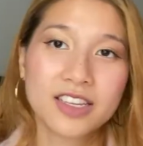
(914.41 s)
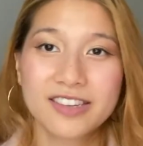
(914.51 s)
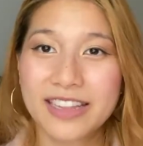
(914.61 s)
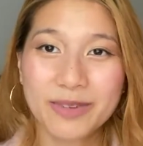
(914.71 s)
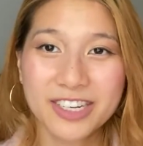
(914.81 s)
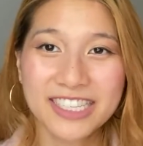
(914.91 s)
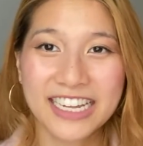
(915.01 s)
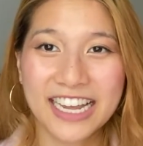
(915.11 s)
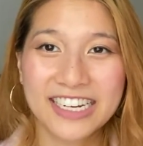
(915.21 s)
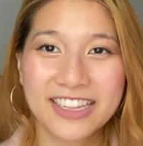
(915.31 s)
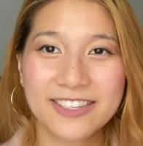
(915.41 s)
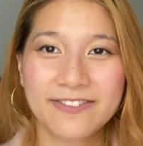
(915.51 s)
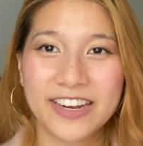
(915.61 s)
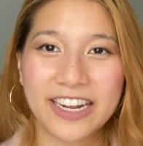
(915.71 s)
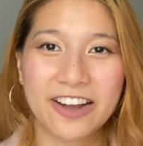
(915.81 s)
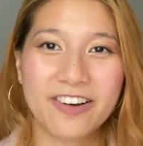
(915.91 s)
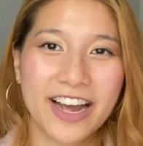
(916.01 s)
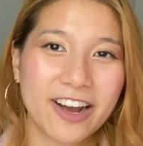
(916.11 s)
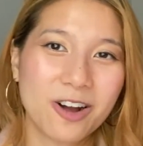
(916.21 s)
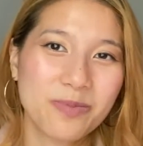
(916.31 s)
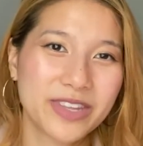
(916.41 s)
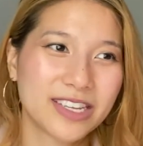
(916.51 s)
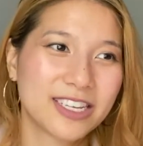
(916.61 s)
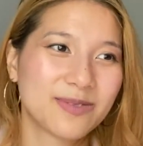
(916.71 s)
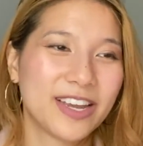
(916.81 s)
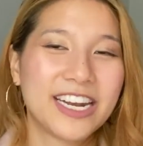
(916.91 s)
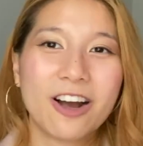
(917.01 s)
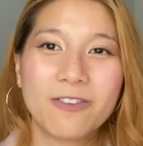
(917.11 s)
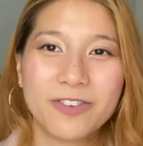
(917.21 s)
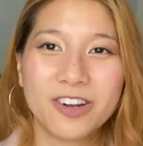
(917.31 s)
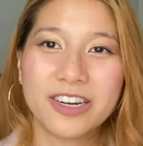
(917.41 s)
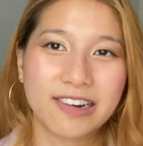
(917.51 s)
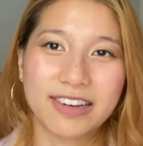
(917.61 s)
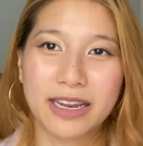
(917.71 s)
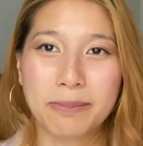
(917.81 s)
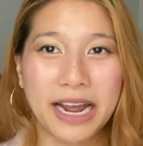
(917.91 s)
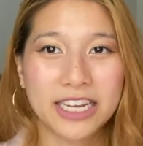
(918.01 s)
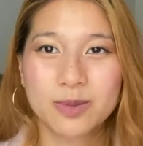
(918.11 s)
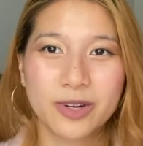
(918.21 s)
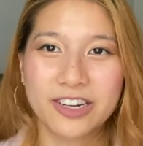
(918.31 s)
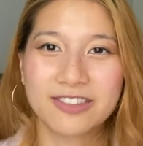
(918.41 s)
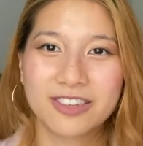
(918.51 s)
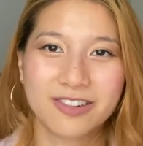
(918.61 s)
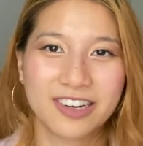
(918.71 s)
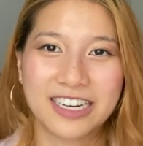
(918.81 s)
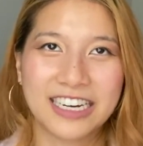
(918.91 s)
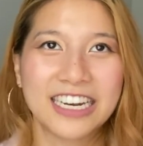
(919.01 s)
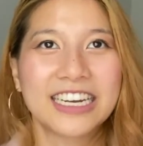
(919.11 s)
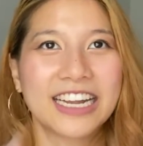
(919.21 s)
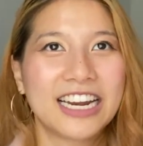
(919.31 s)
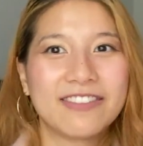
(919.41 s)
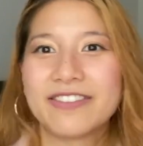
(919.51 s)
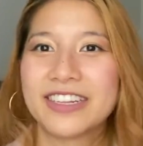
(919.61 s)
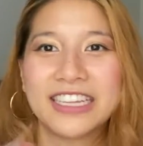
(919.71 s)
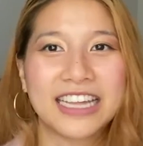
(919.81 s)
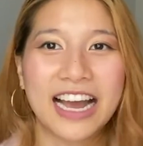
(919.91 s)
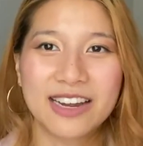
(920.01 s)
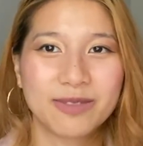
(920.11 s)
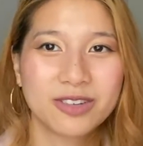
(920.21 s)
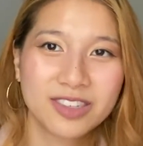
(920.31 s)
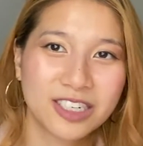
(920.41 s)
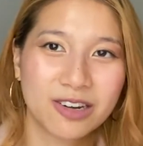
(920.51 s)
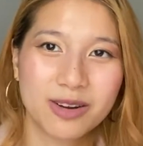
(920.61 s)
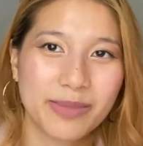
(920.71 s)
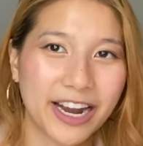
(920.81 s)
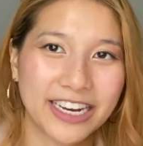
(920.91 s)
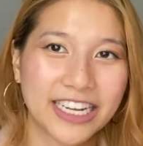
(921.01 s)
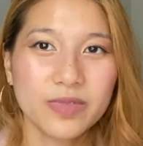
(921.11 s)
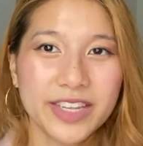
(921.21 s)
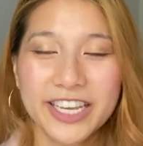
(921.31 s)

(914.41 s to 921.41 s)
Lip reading: So that marks the end of this video. I hope this has been helpful, hearing like my experience with squirting and kind of everything that I mostly know about it.